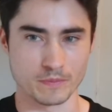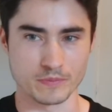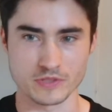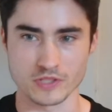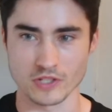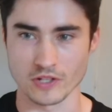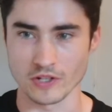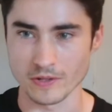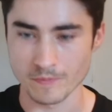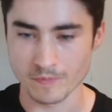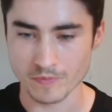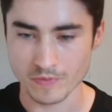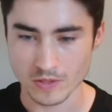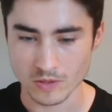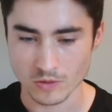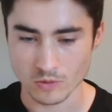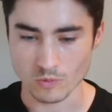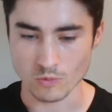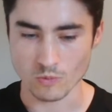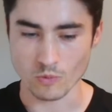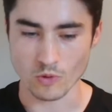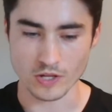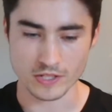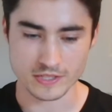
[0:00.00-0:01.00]
So,
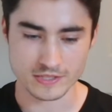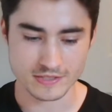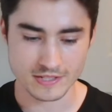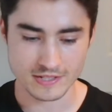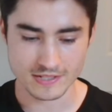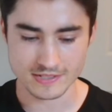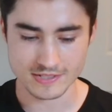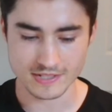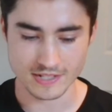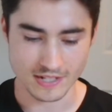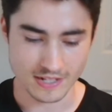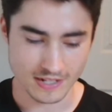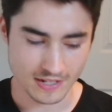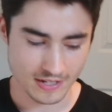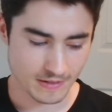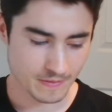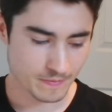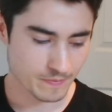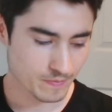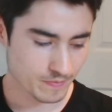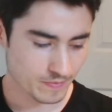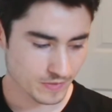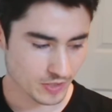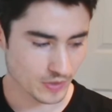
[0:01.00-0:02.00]
what does a
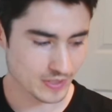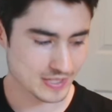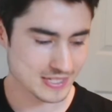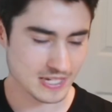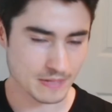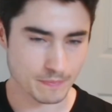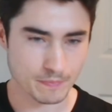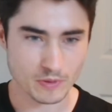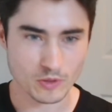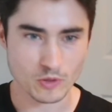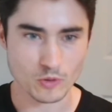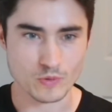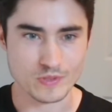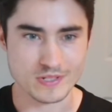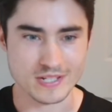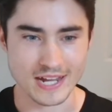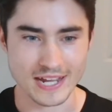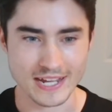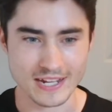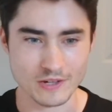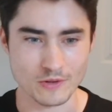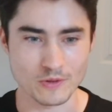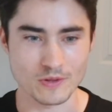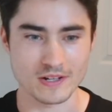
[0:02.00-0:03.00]
typical
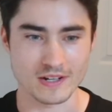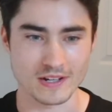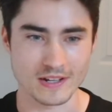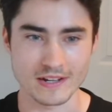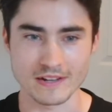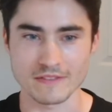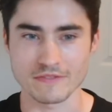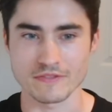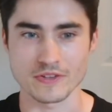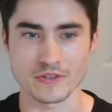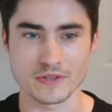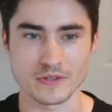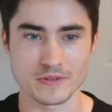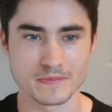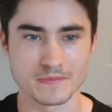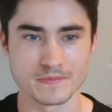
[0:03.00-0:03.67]
day look like for you?